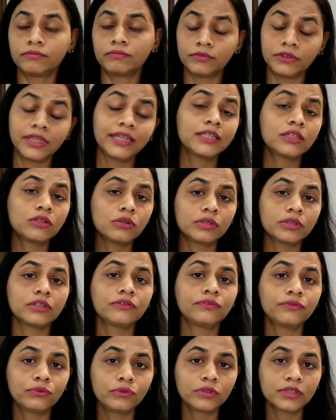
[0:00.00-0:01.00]
Let's look
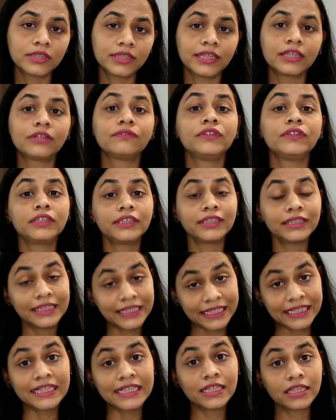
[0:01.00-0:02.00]
at foods that we can
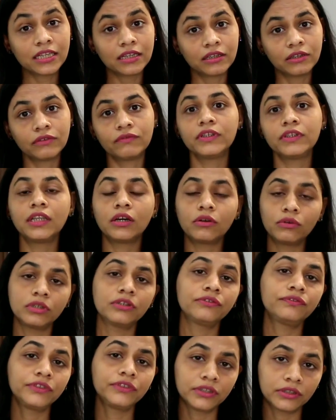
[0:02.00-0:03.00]
eat without
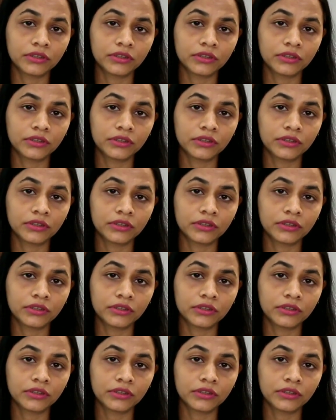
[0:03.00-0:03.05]
the fear